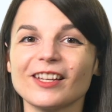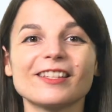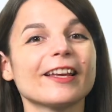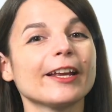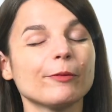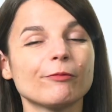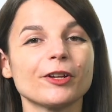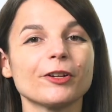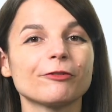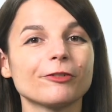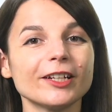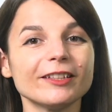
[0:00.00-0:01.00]
to sign up for
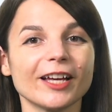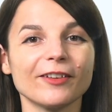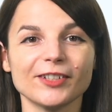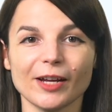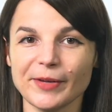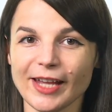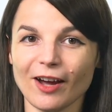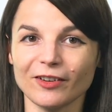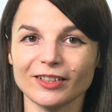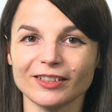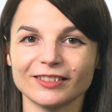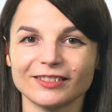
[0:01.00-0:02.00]
your free lifetime
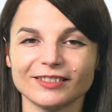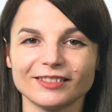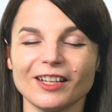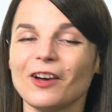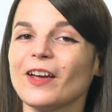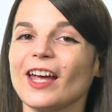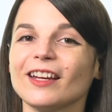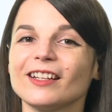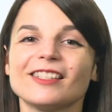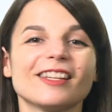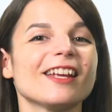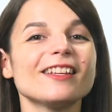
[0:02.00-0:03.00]
account. Okay,
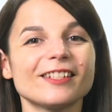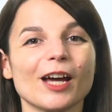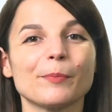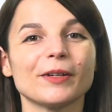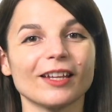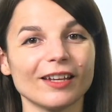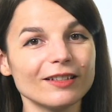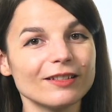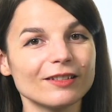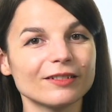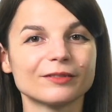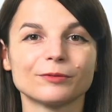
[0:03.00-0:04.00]
today's topic
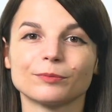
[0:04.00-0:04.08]
is